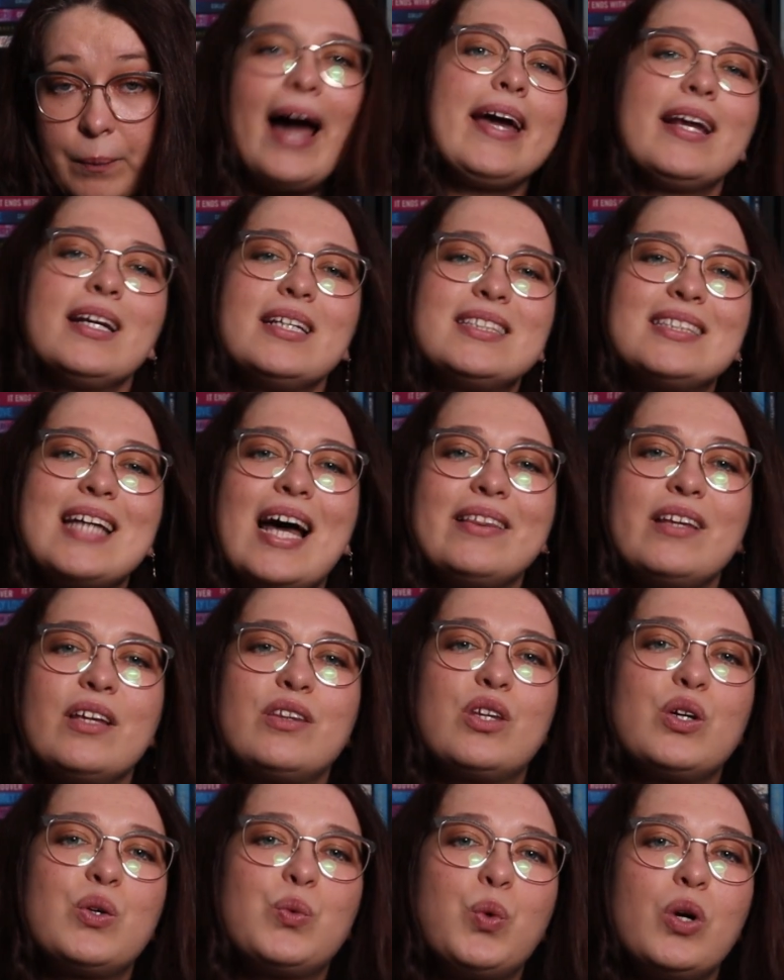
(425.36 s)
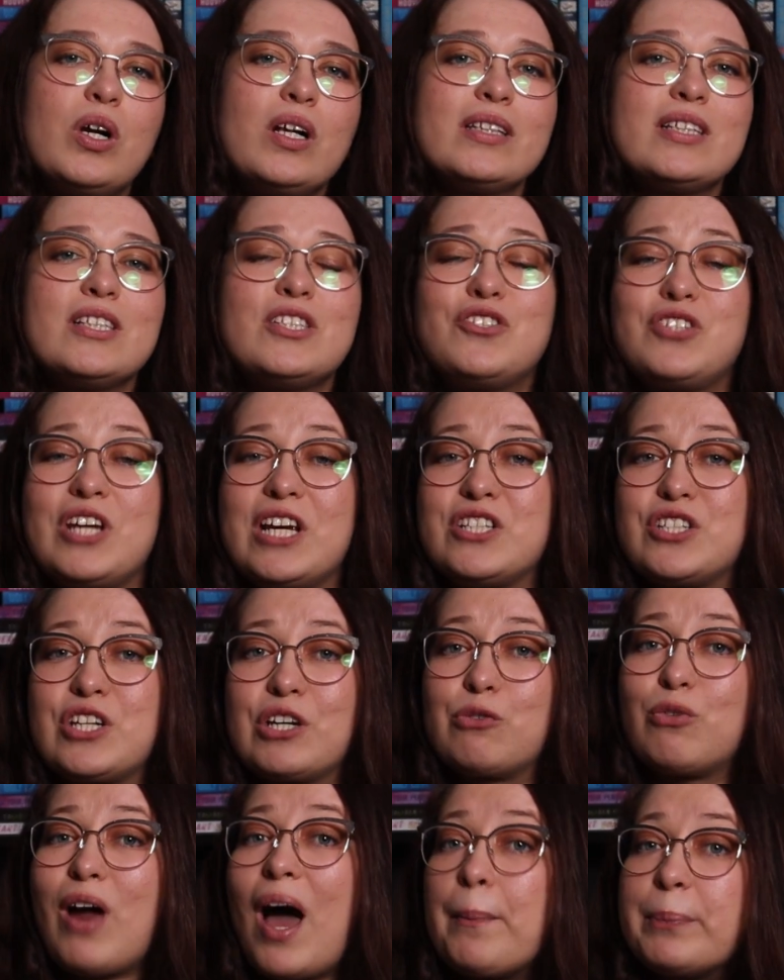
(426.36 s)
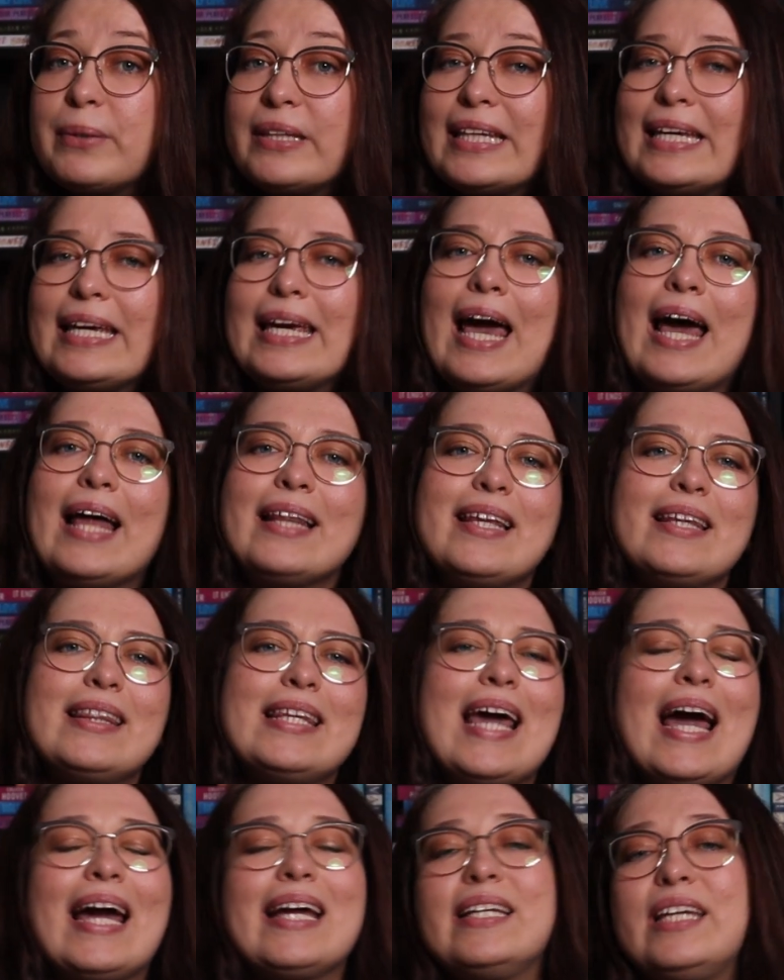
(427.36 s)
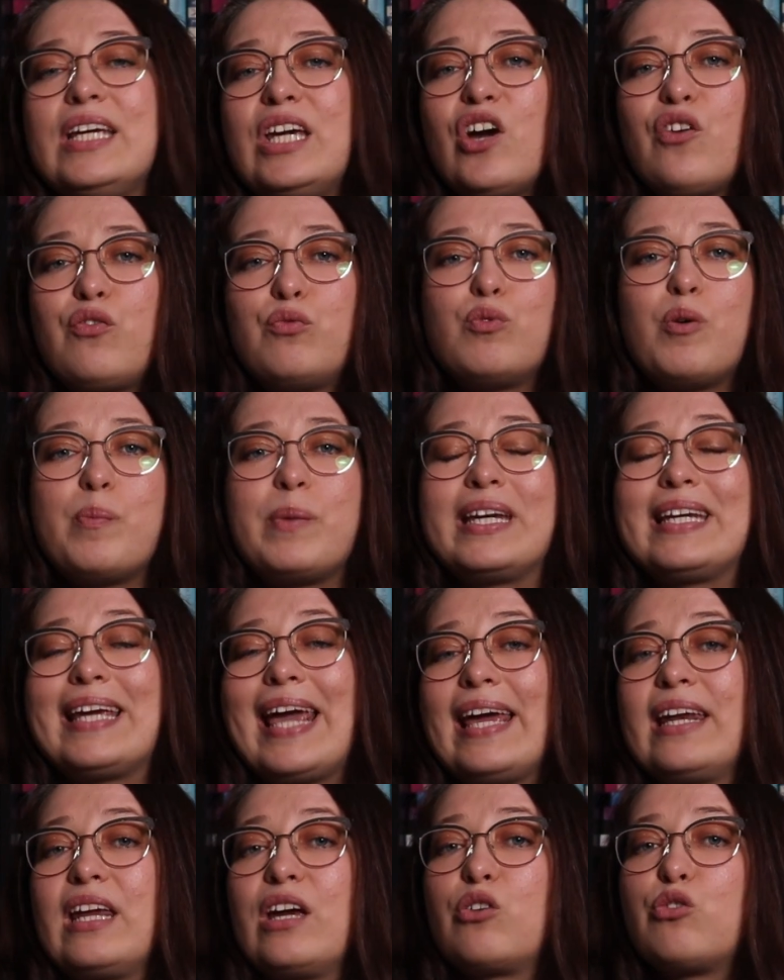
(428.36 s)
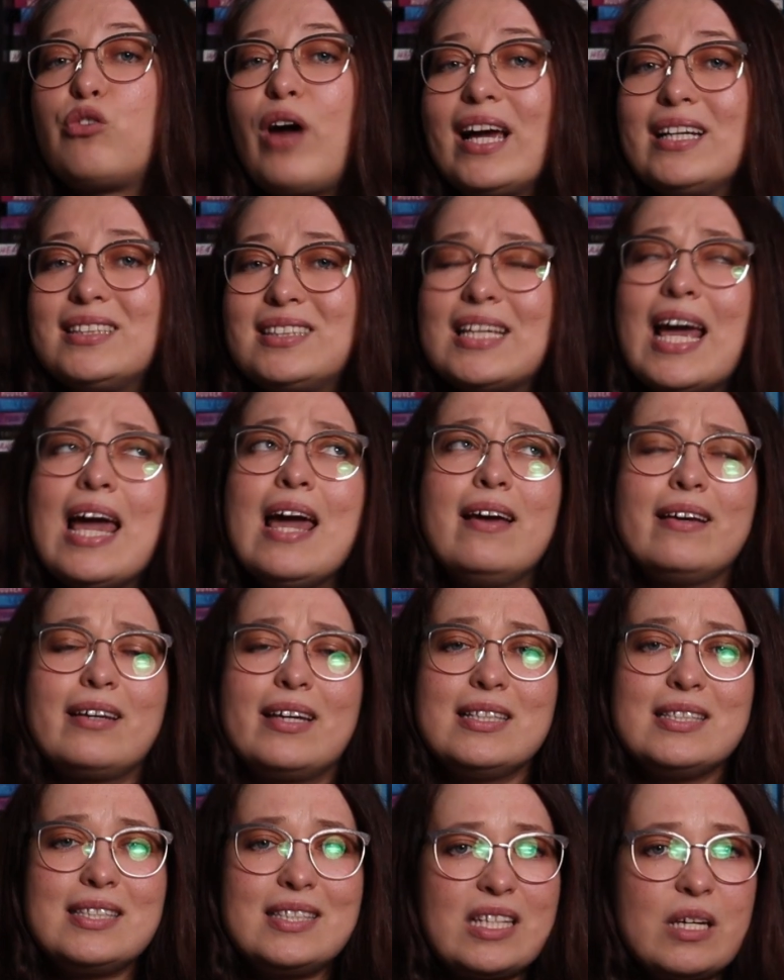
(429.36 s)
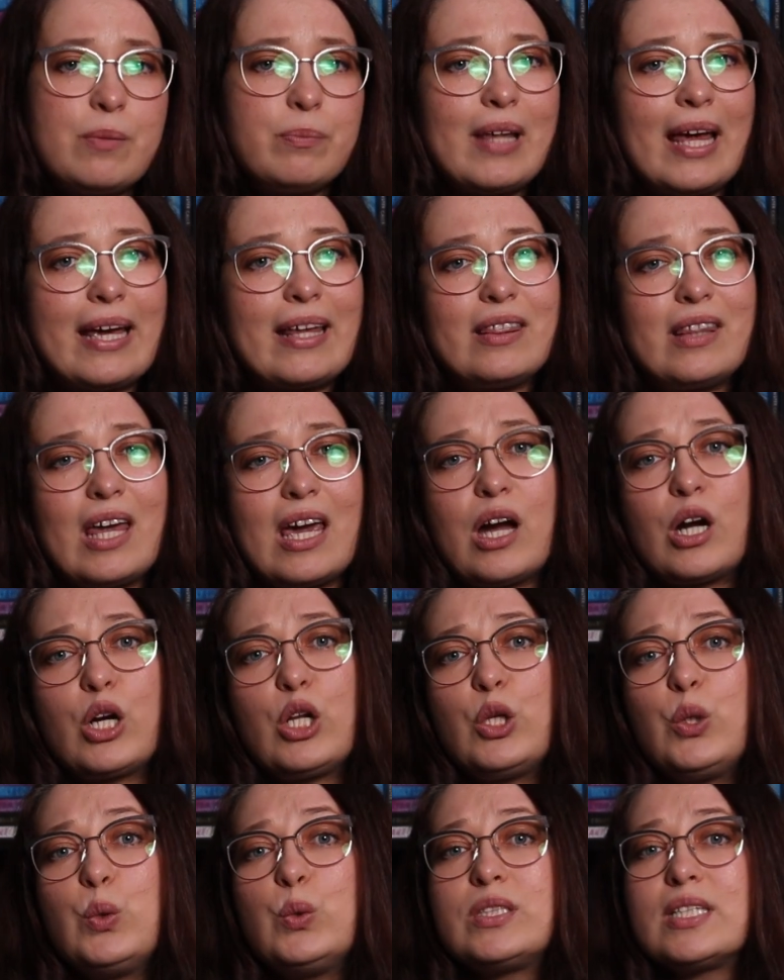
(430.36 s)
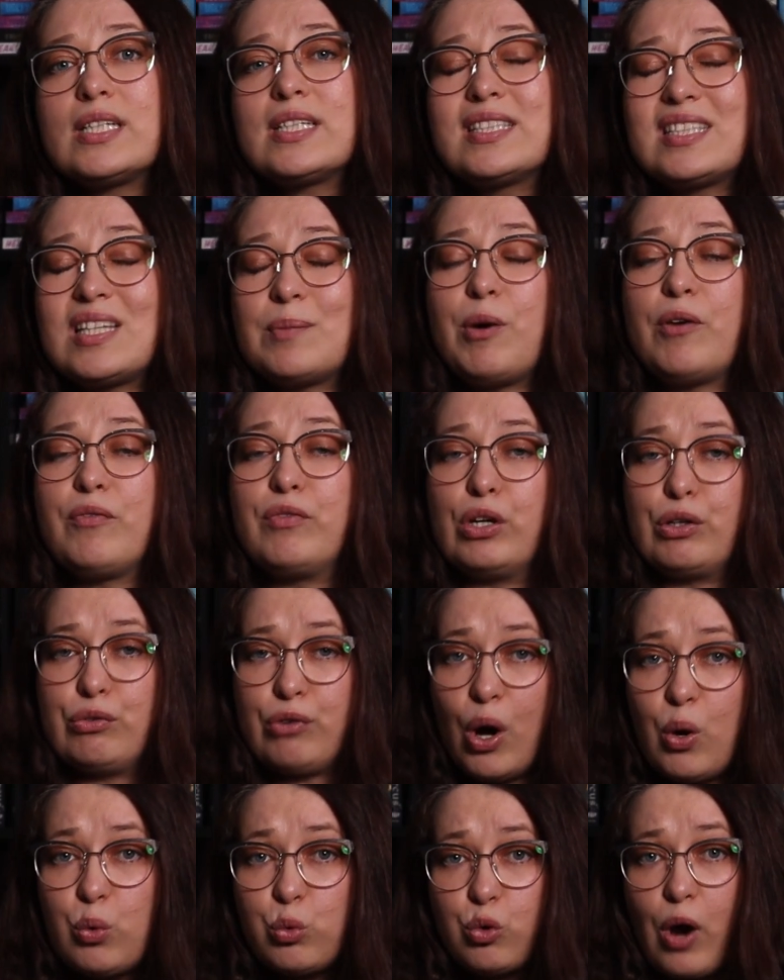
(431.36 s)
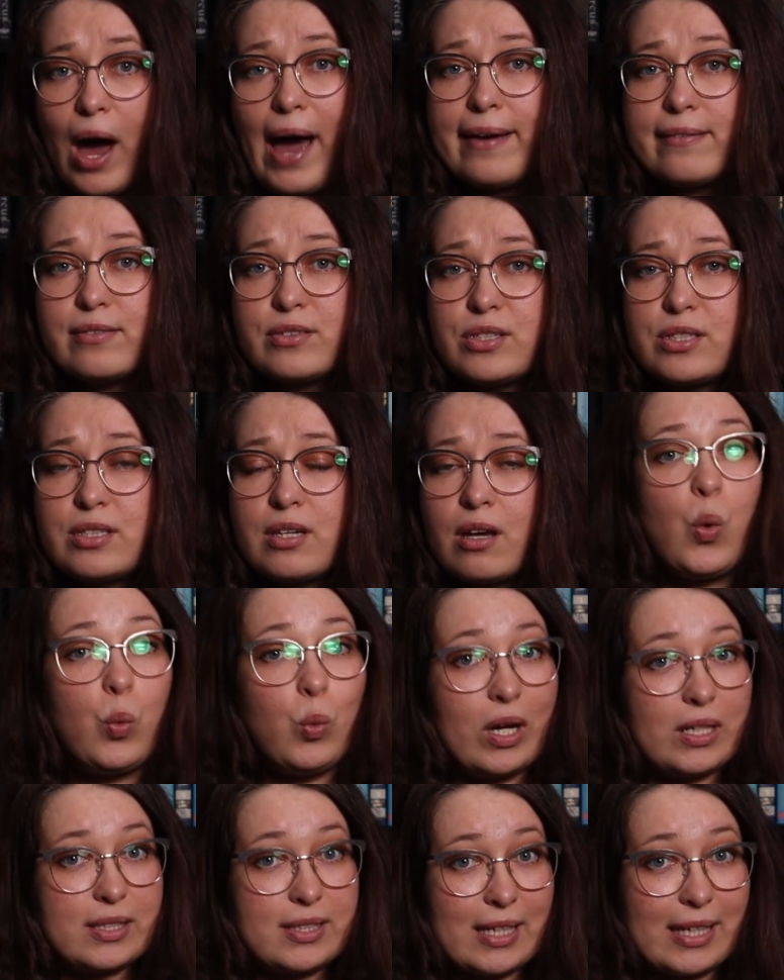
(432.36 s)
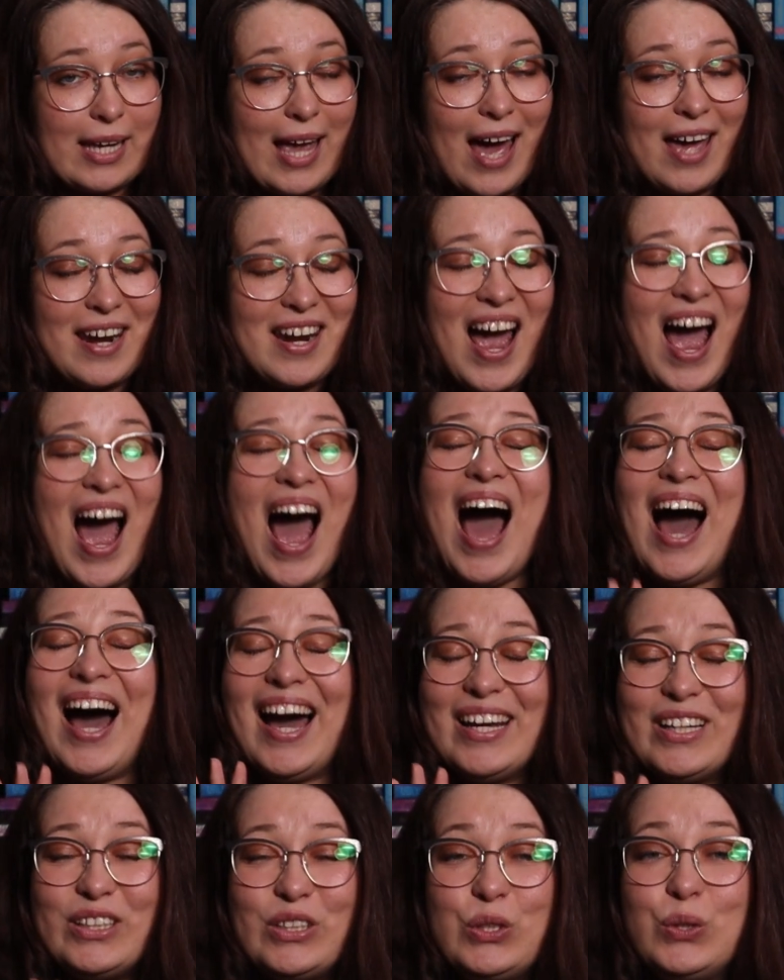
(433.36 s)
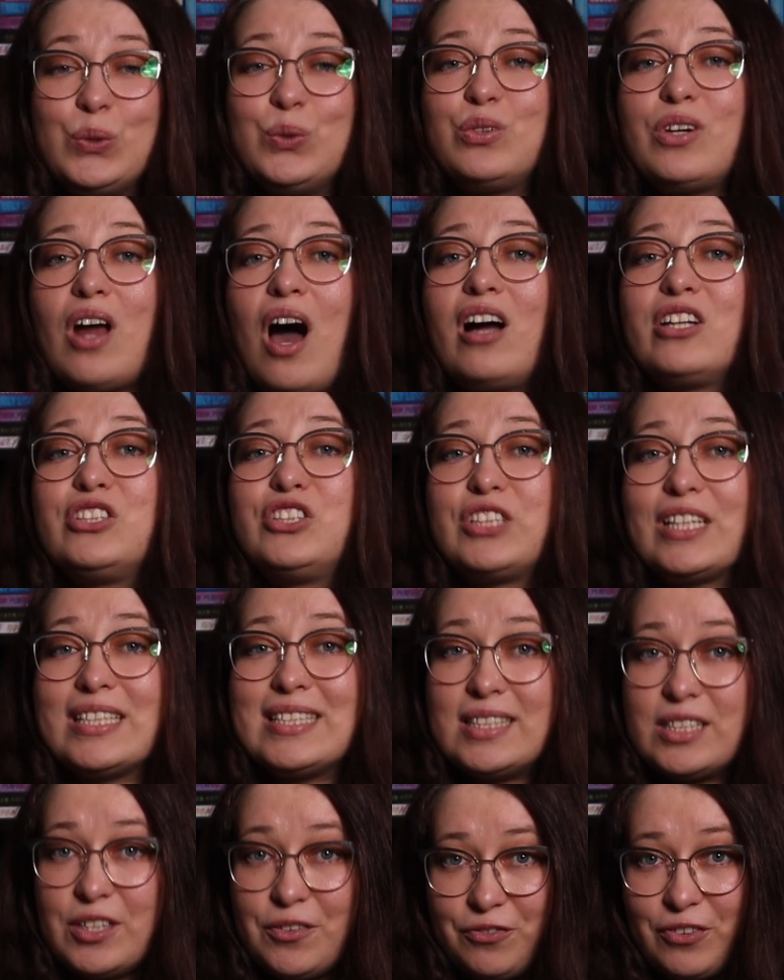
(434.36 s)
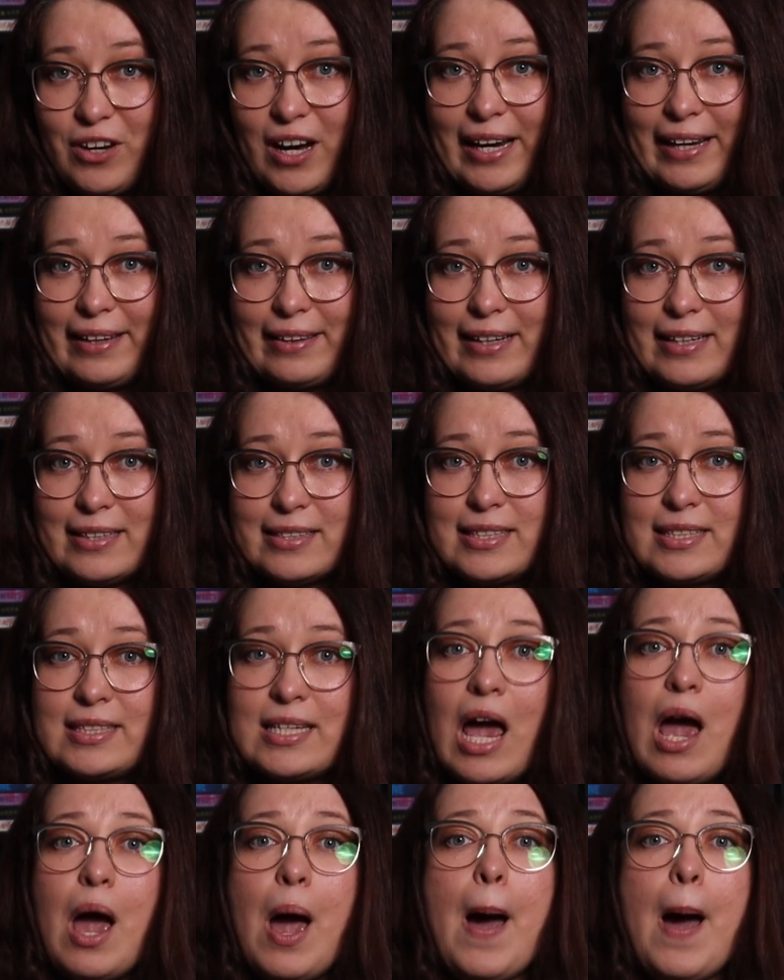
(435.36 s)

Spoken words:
I understand that their world is changing rapidly and that the idea of women gaining rights can seem like they are losing some of their own rights. Once again, I do not justify this.